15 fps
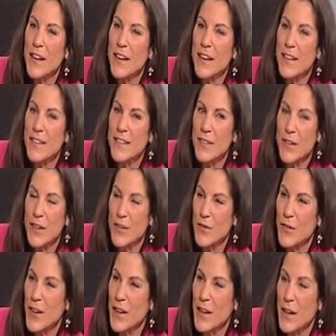it's
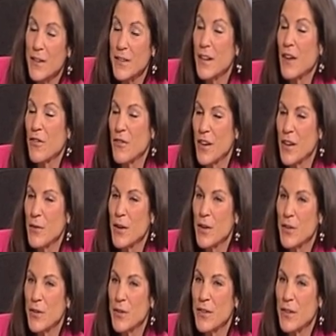funny. It's not funny what
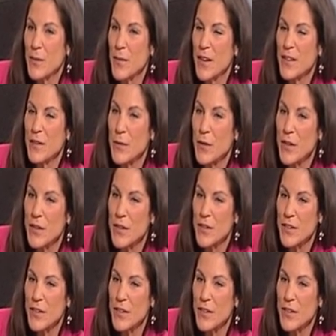you do. It's amazing what you do. You